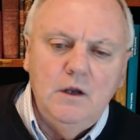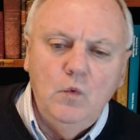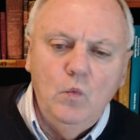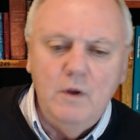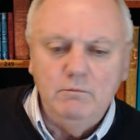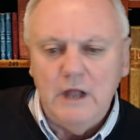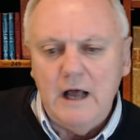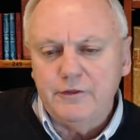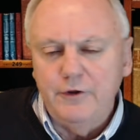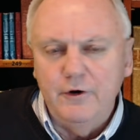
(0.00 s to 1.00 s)
When
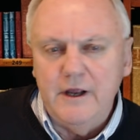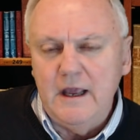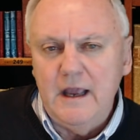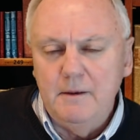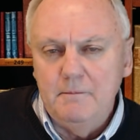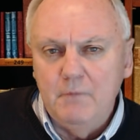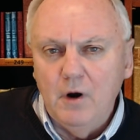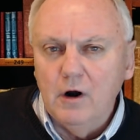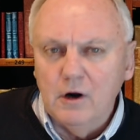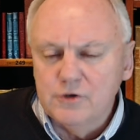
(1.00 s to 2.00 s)
Block 30
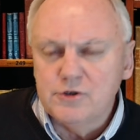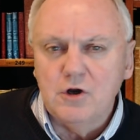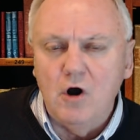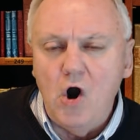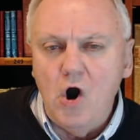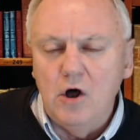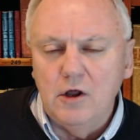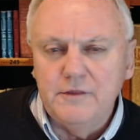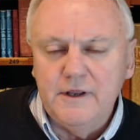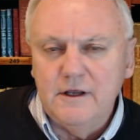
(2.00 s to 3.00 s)
merged, all
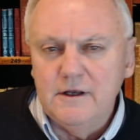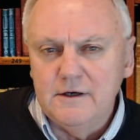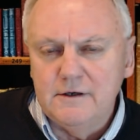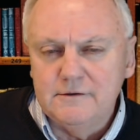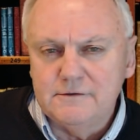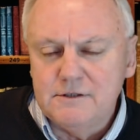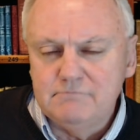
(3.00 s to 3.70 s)
of the